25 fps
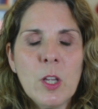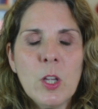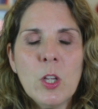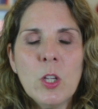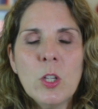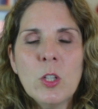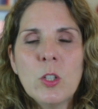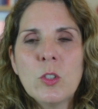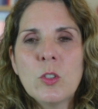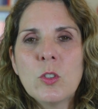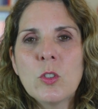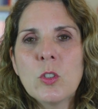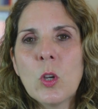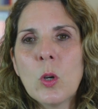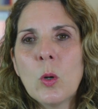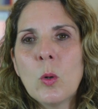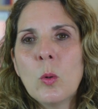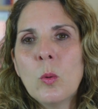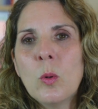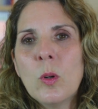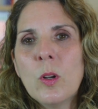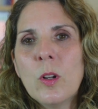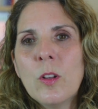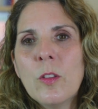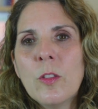
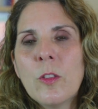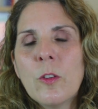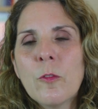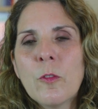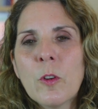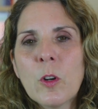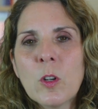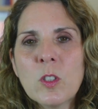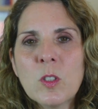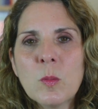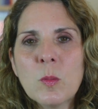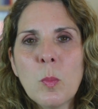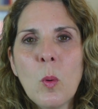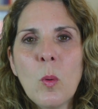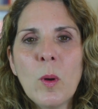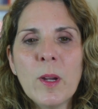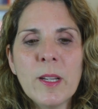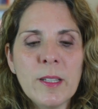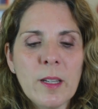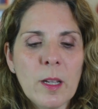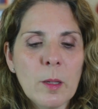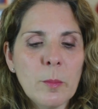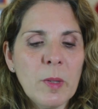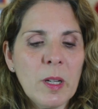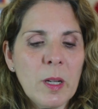So the first
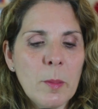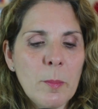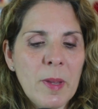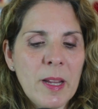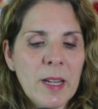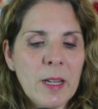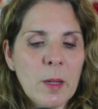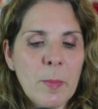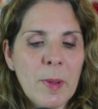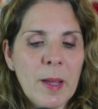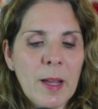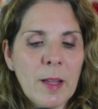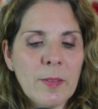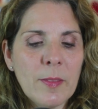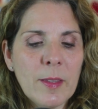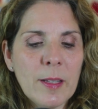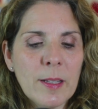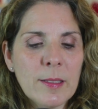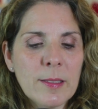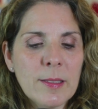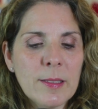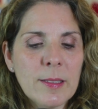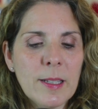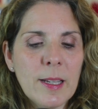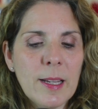point I'm going to make about
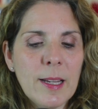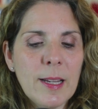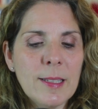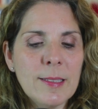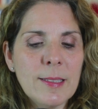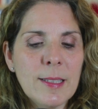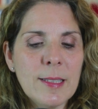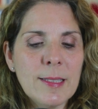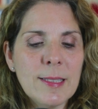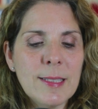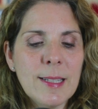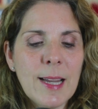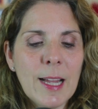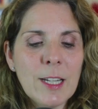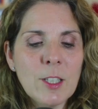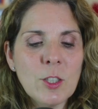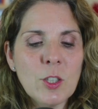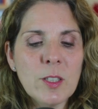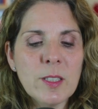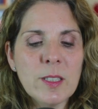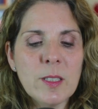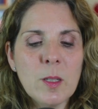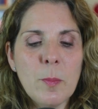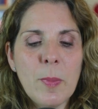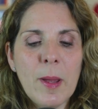this is it's not
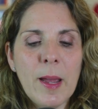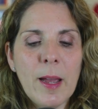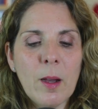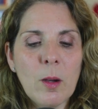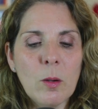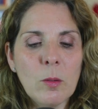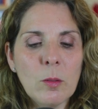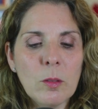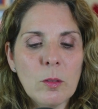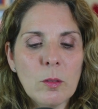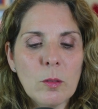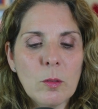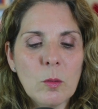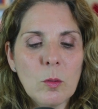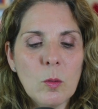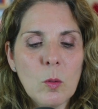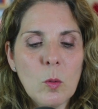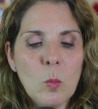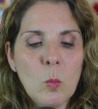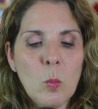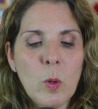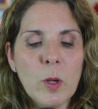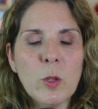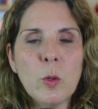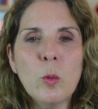just about
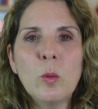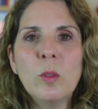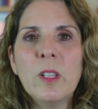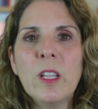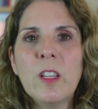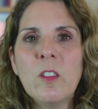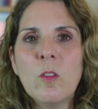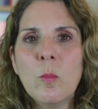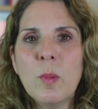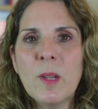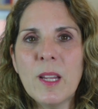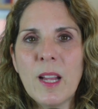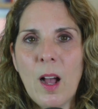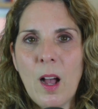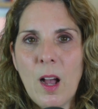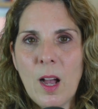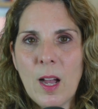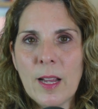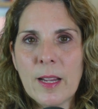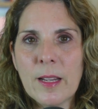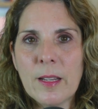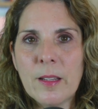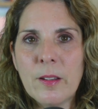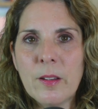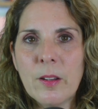what you leave
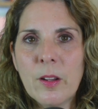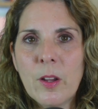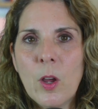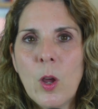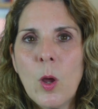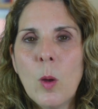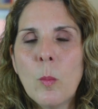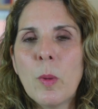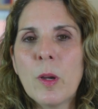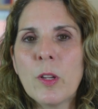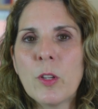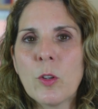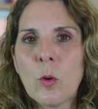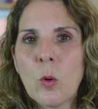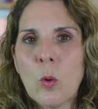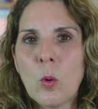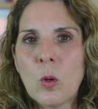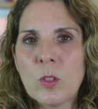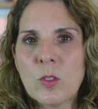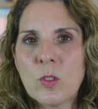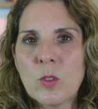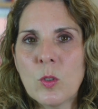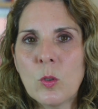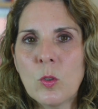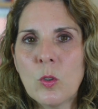behind, but you're
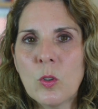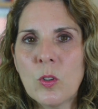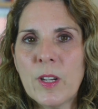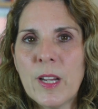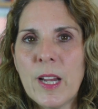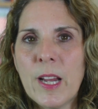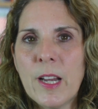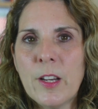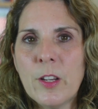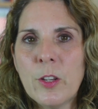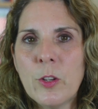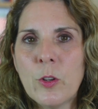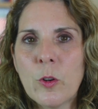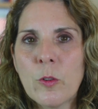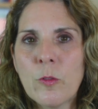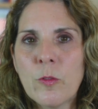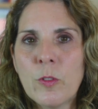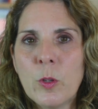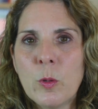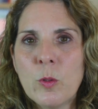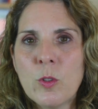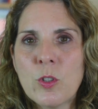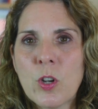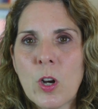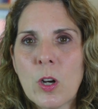also creating your
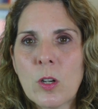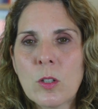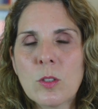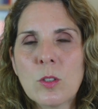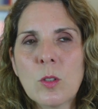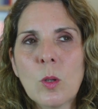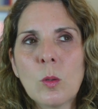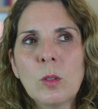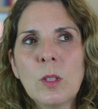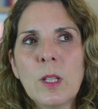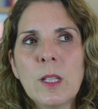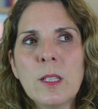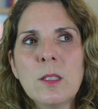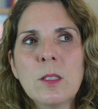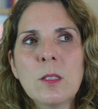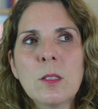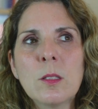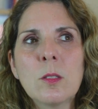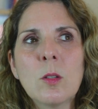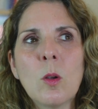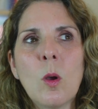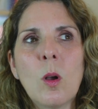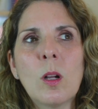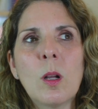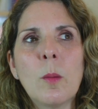future. So let's
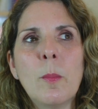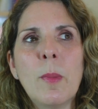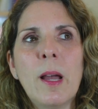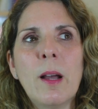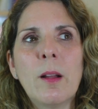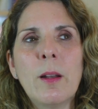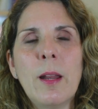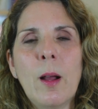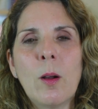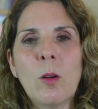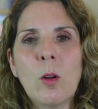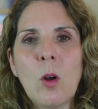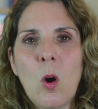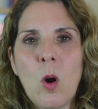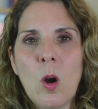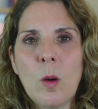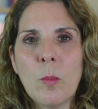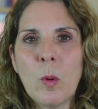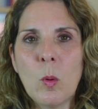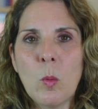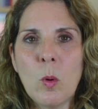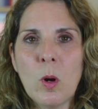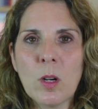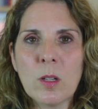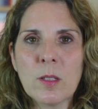talk about how karma
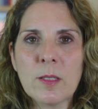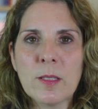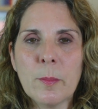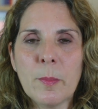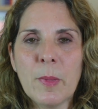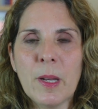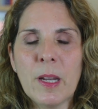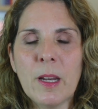works a minute,